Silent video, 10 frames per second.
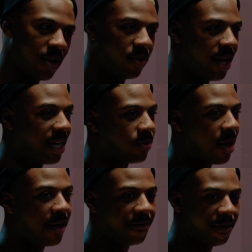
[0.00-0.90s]
That's
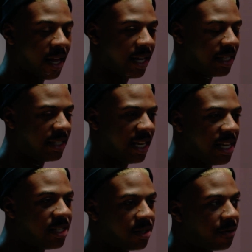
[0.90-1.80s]
why I feel like it's
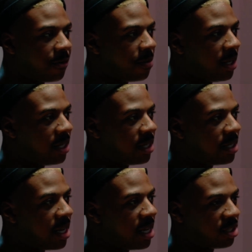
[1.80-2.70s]
easier for me.
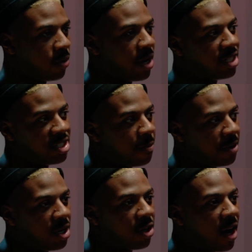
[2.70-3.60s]
And so when I jump in
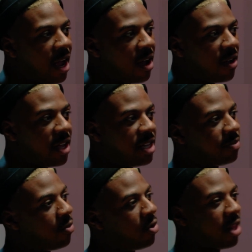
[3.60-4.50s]
the crowd, it's
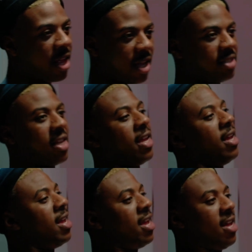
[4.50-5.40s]
more like
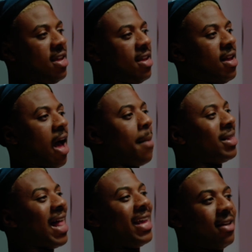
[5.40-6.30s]
I'm
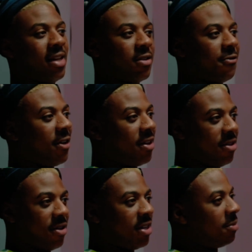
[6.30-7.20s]
light as a feather.
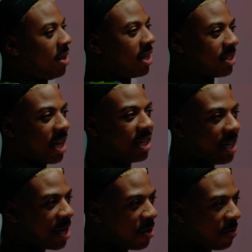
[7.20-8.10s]
As big as I
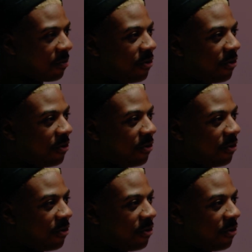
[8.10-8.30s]
am